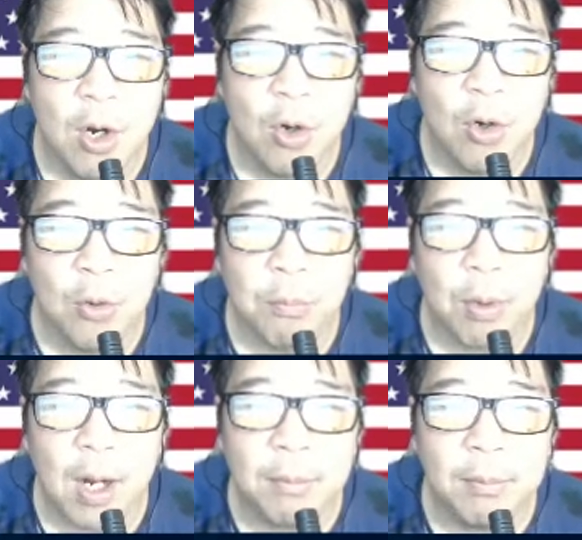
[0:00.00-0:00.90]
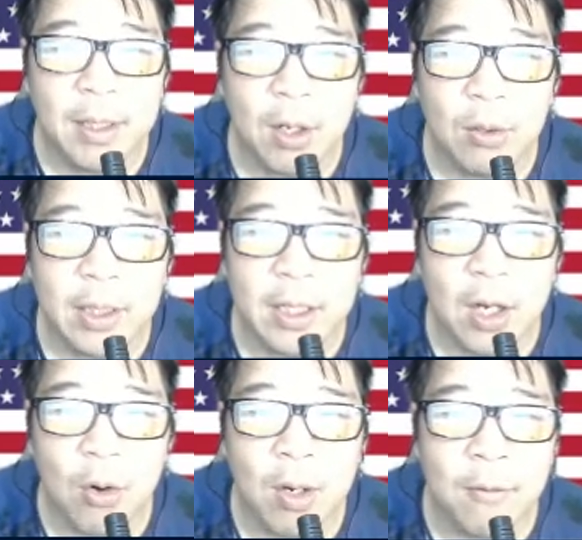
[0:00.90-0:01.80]
who probably only
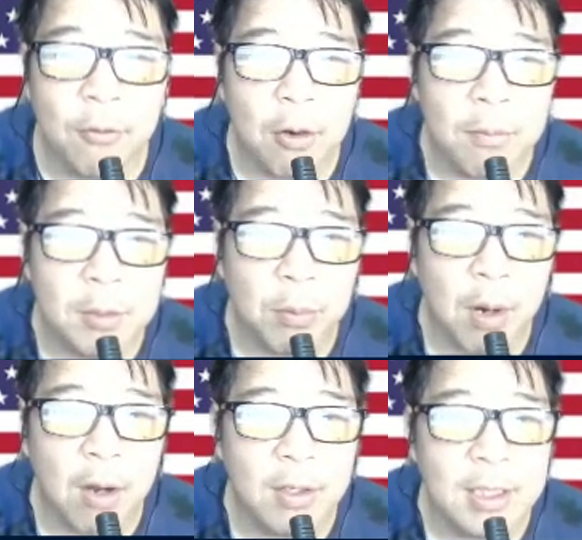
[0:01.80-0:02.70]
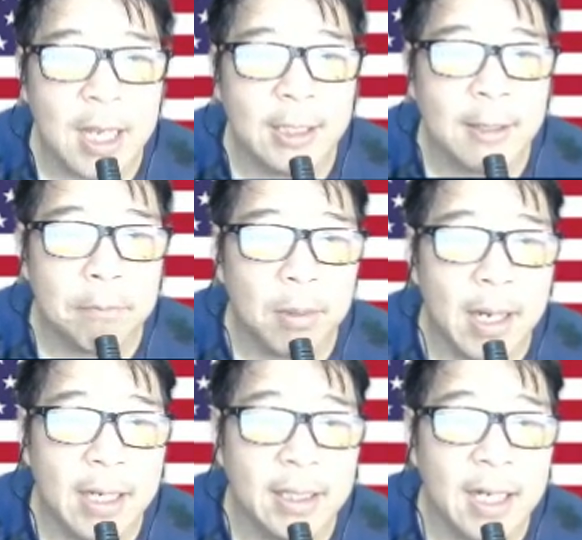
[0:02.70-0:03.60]
know him from his prowess at the
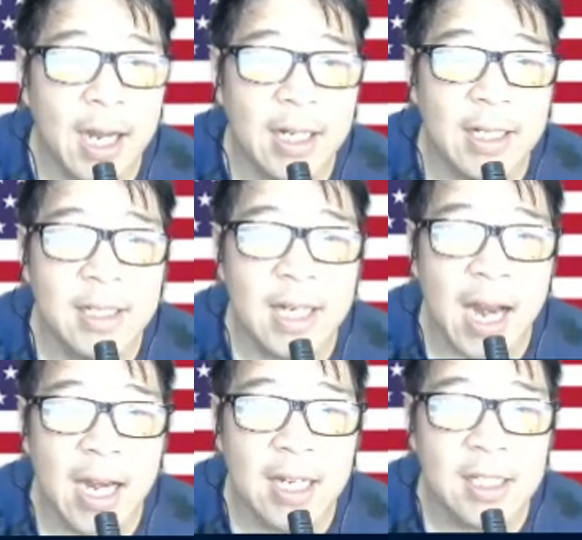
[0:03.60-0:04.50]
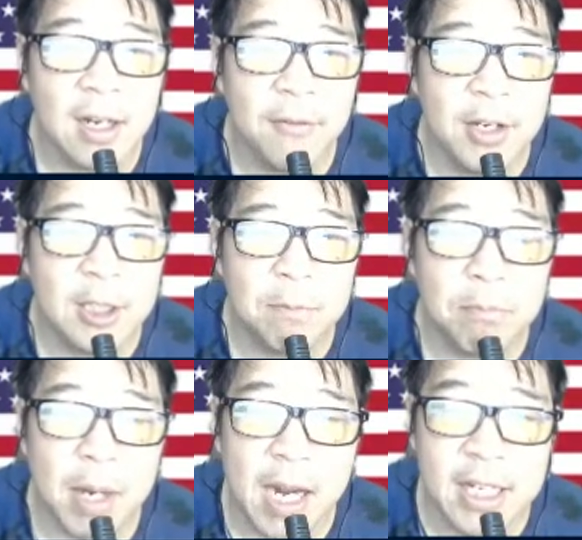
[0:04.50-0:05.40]
plate, got a taste of his
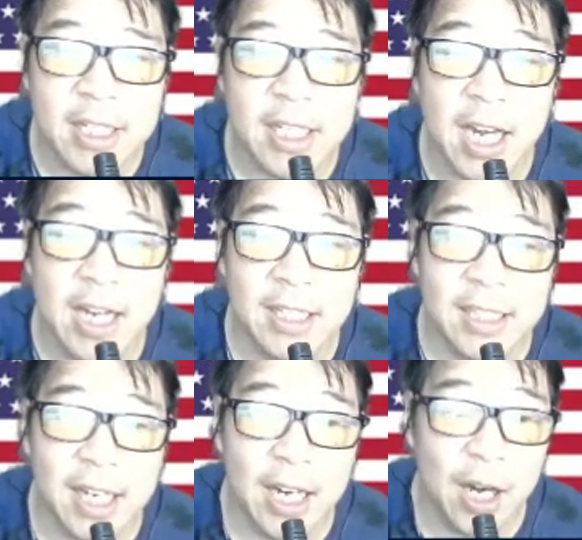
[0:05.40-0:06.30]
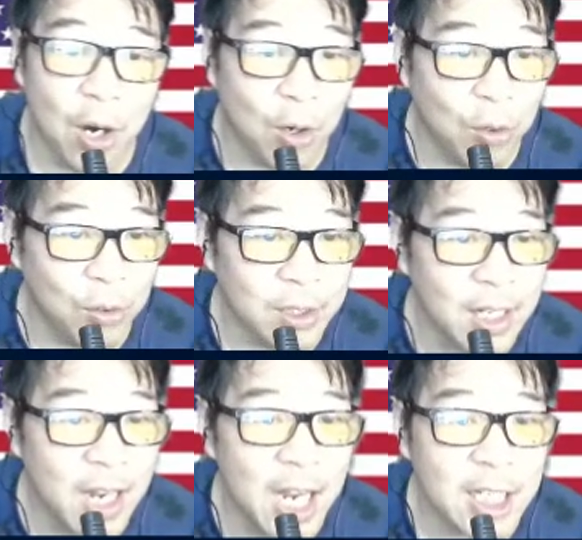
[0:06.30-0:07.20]
pitching skills.
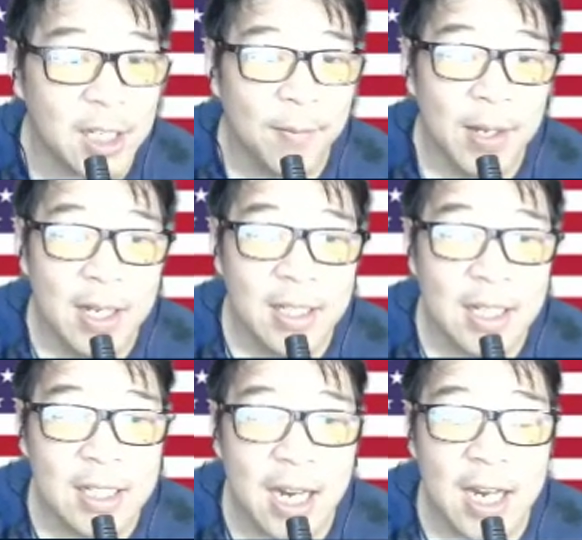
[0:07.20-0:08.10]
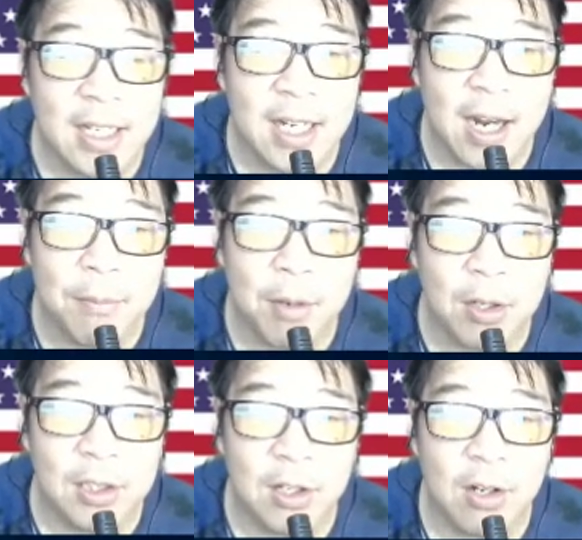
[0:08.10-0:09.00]
Yes, the 10 time
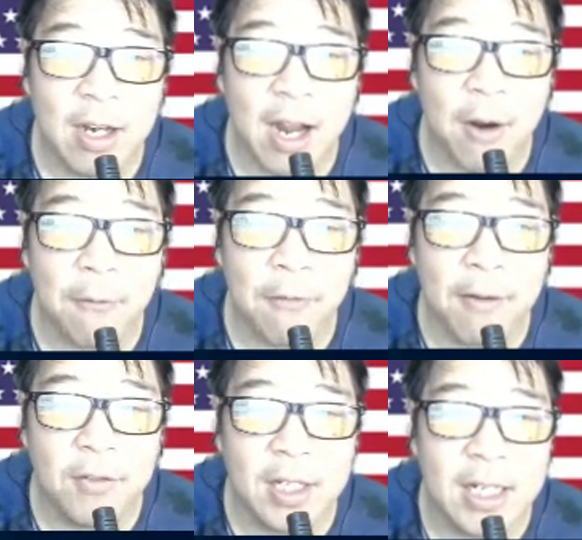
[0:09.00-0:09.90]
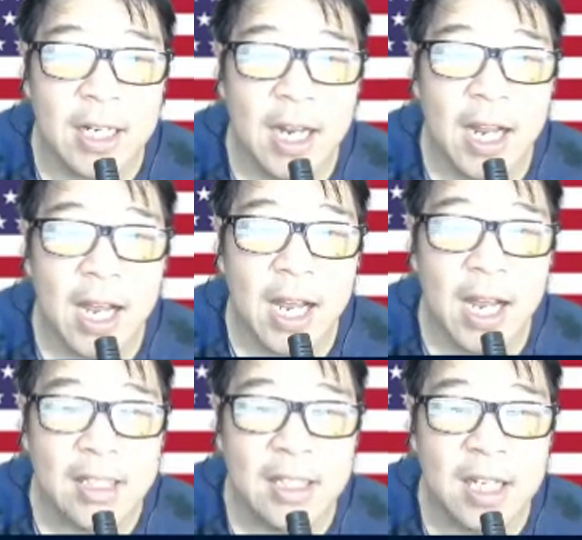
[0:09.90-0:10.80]
All Star, now 50, has
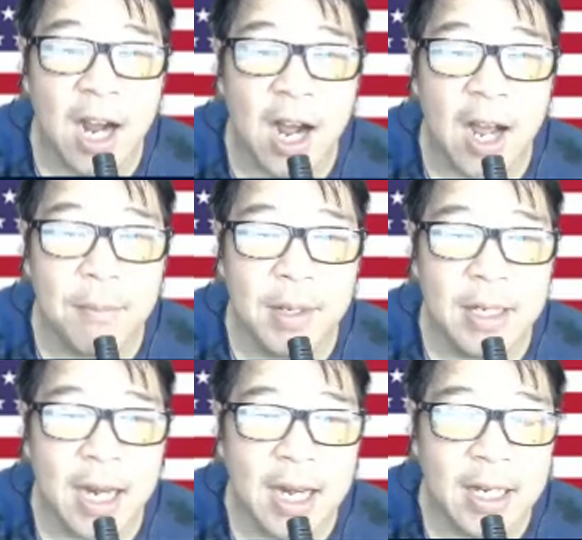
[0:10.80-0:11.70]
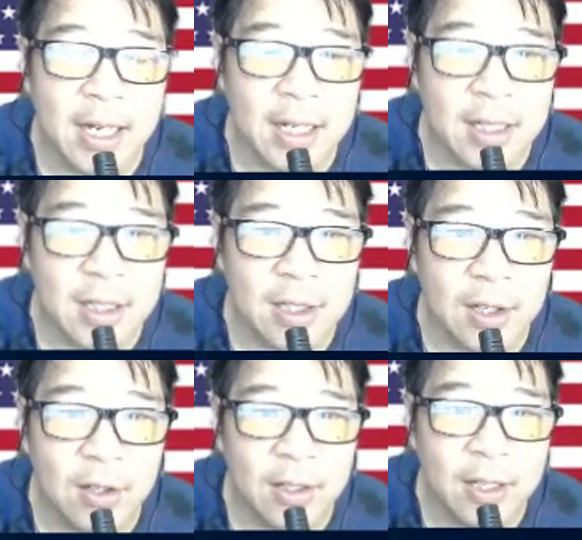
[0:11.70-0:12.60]
dominated.
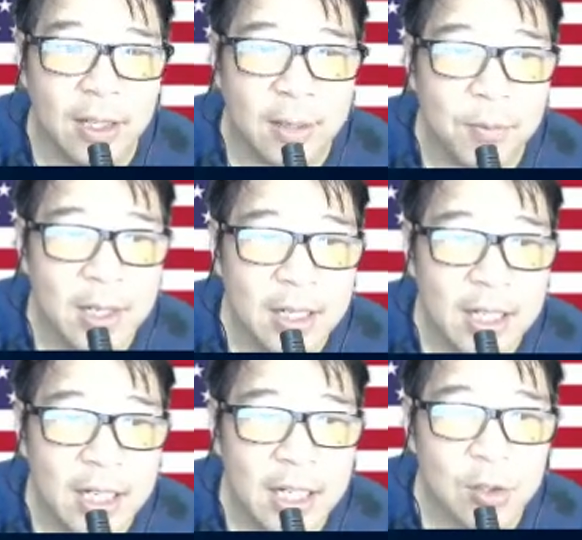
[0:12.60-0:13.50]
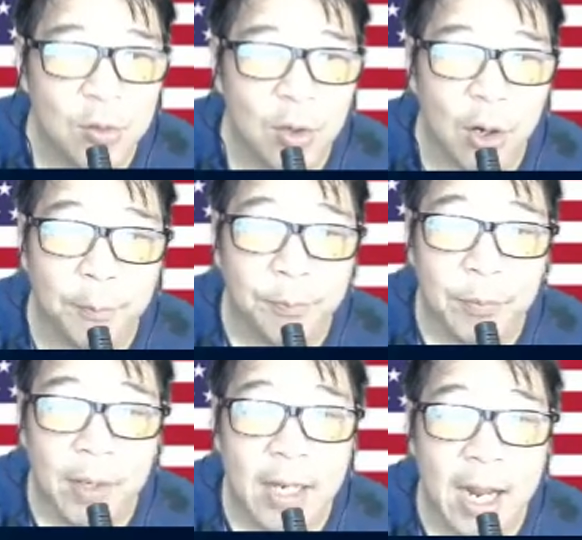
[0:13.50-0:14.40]
So, yep, Ichiro.
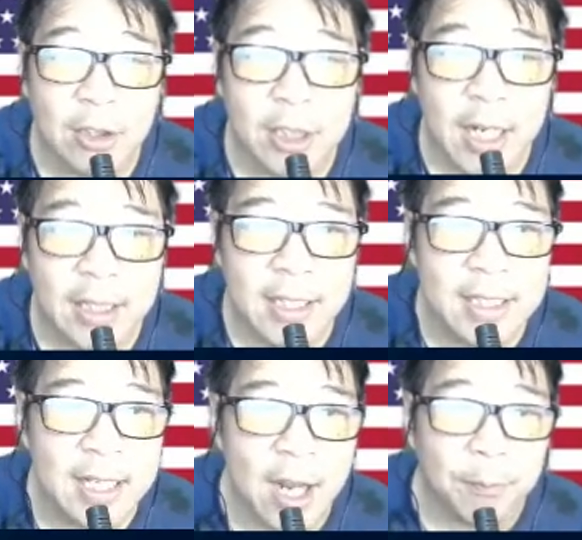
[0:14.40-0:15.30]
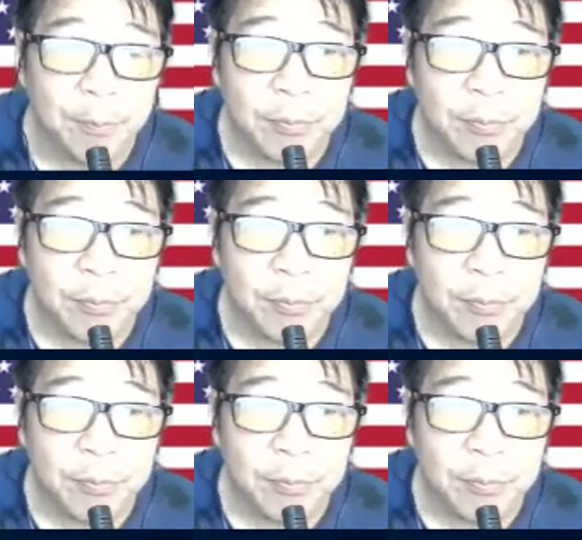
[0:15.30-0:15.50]
Now, check this out.